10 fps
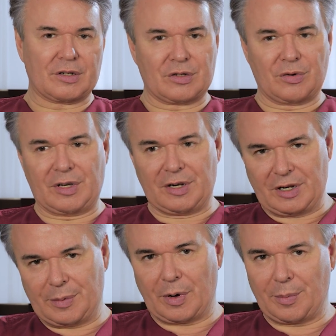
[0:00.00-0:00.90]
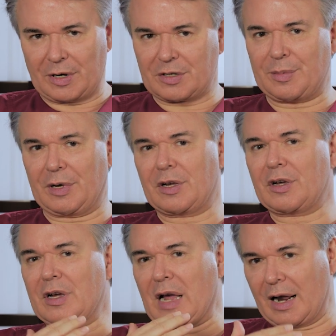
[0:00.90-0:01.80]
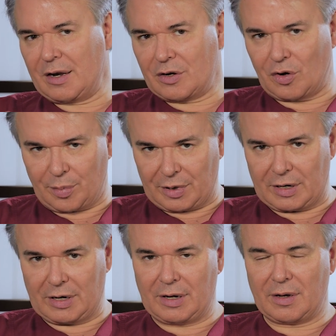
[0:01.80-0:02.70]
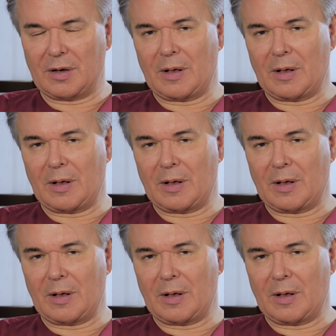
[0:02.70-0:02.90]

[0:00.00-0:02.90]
So the edema must be gone completely,